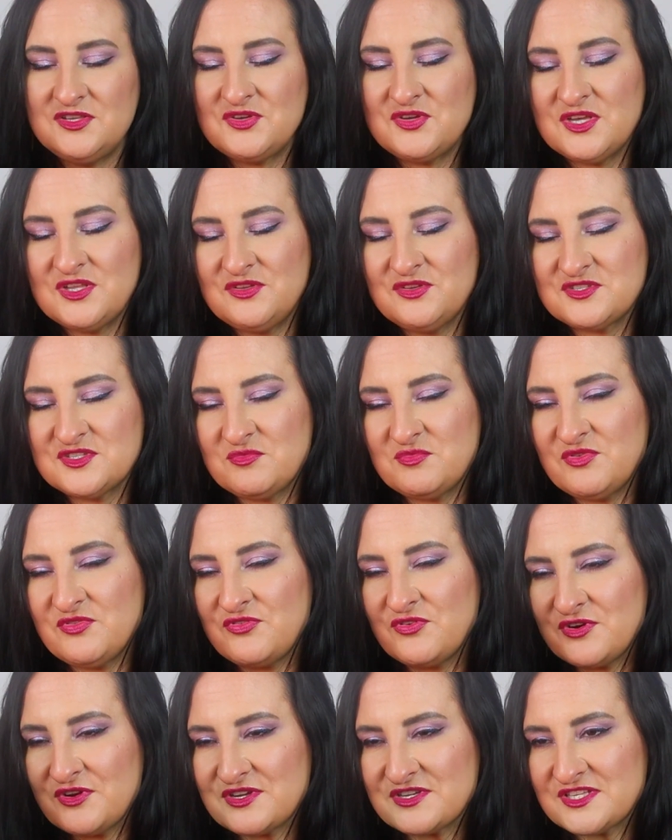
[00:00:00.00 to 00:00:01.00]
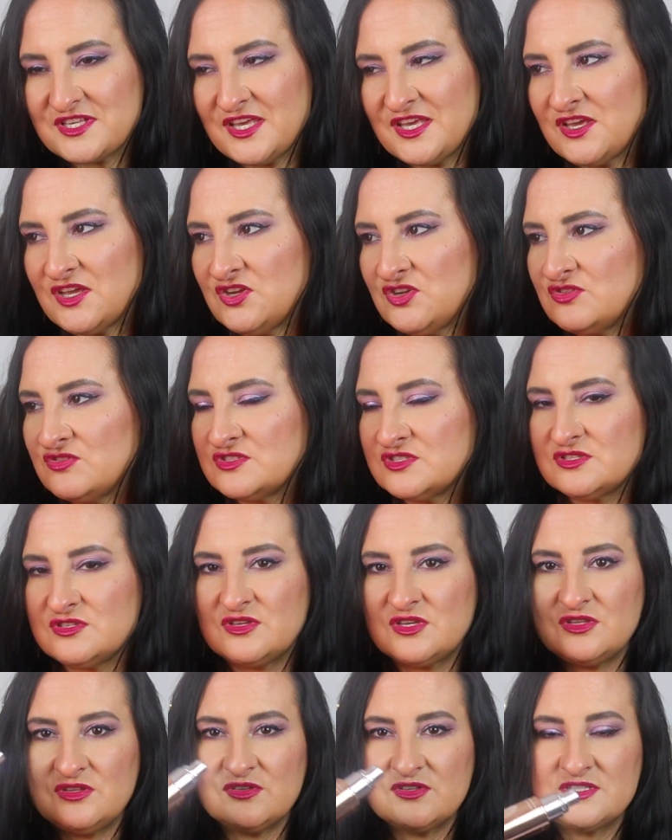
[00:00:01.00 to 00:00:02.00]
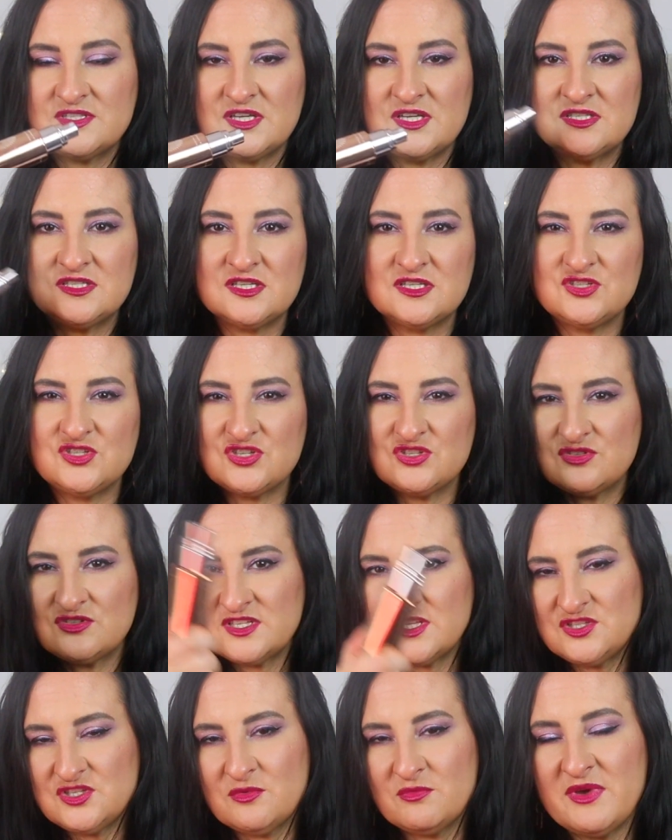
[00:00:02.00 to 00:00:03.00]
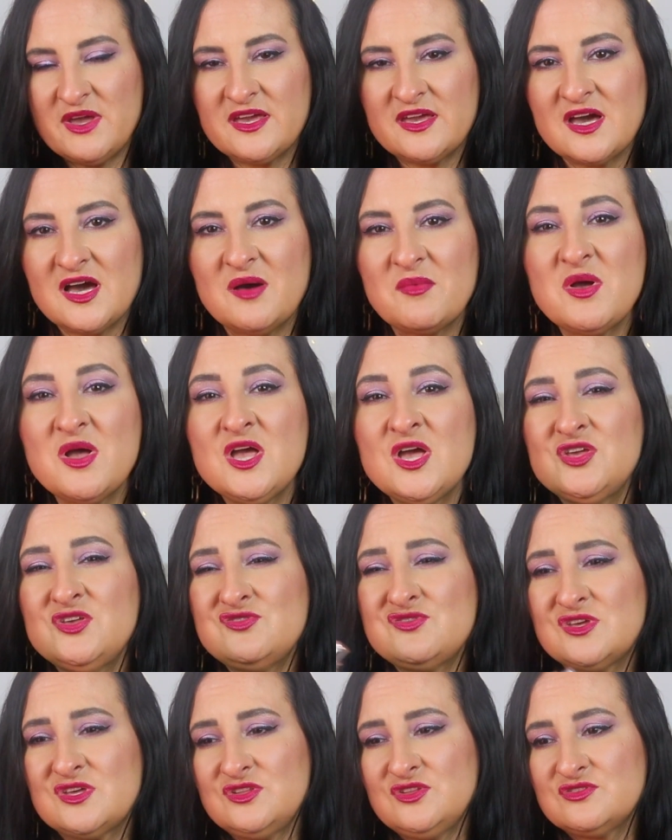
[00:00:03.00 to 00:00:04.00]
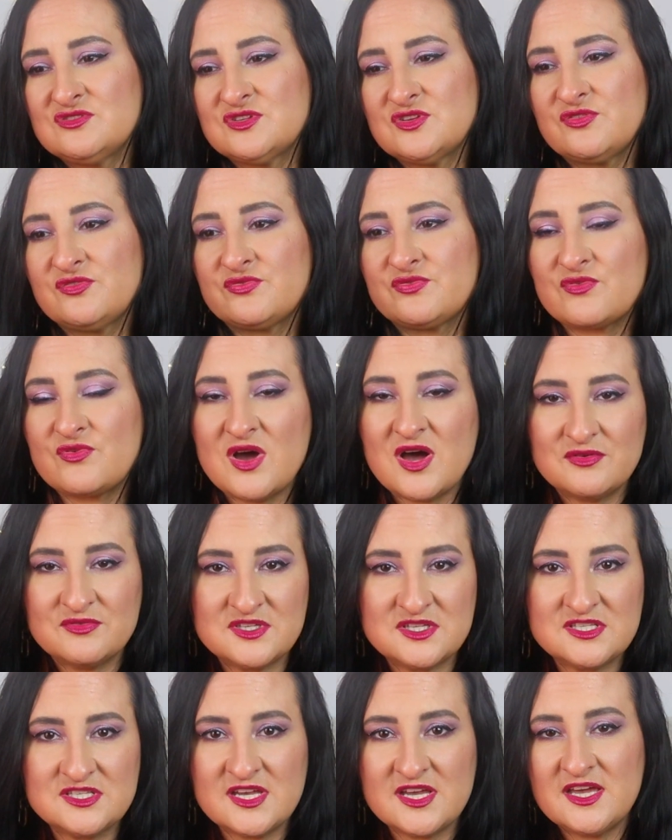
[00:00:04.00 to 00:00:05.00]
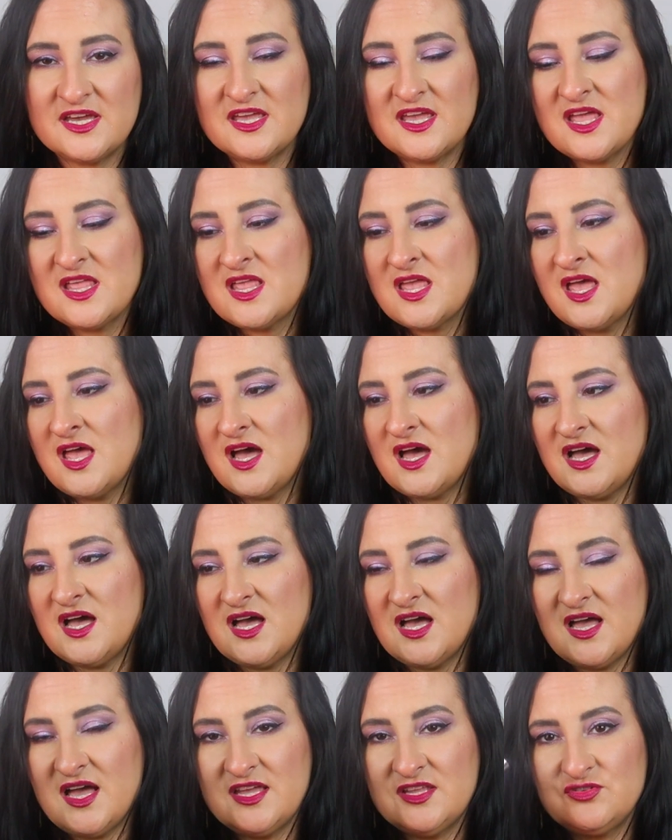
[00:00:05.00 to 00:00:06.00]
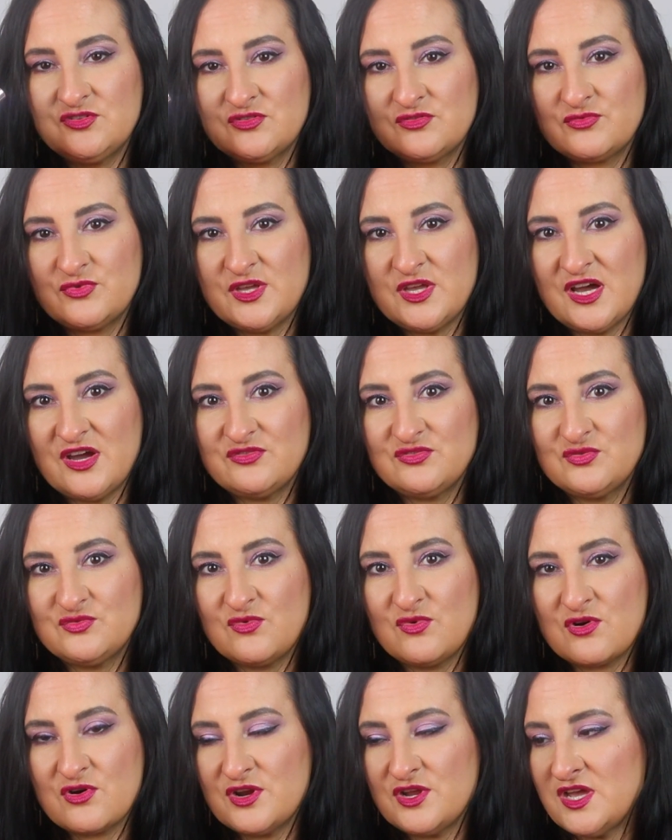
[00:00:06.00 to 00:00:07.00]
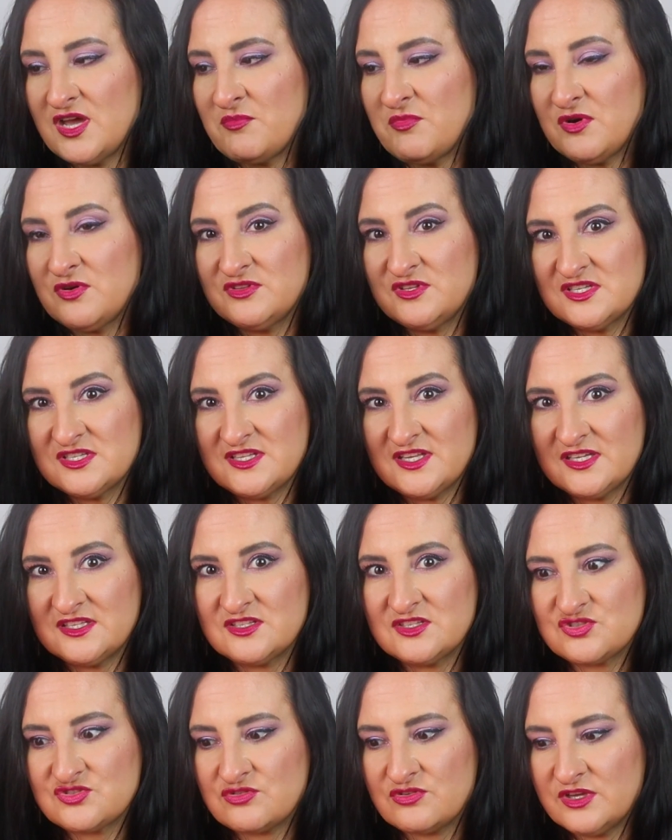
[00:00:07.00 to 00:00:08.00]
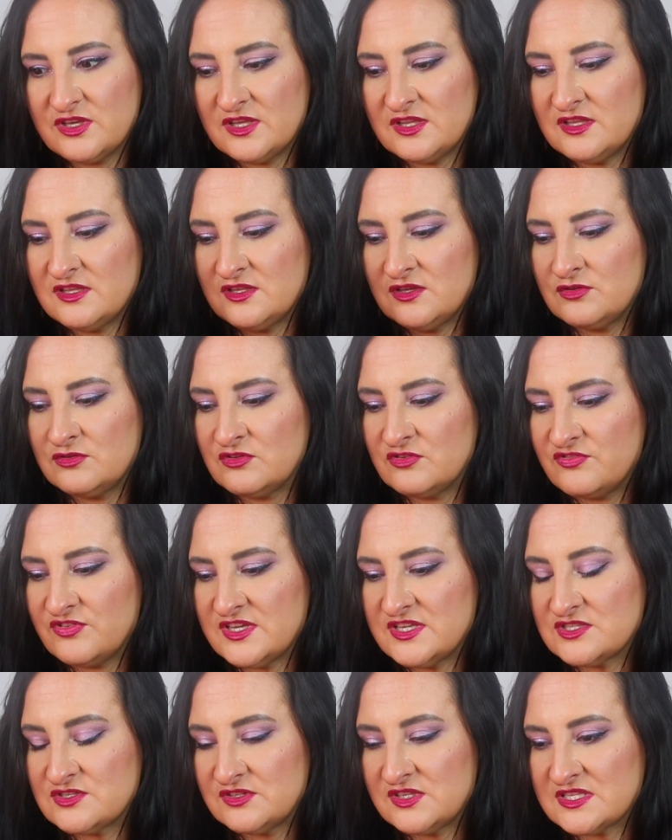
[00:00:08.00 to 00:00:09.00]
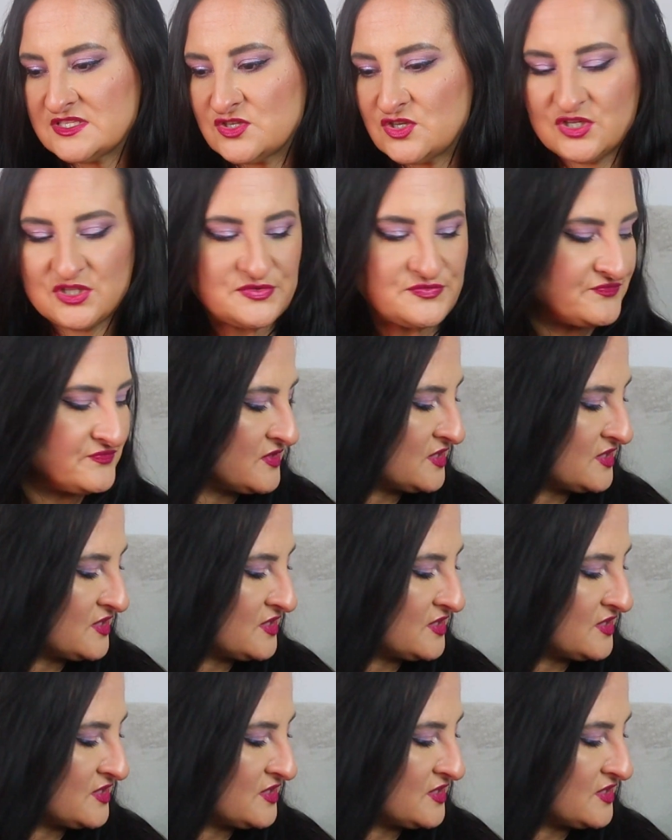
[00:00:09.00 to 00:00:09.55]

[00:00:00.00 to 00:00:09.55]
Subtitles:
You can use it before your skincare. You can use it just to set your makeup. You can use it throughout the day. And you don't really have to worry about this like destroying anything on your face. So that's good.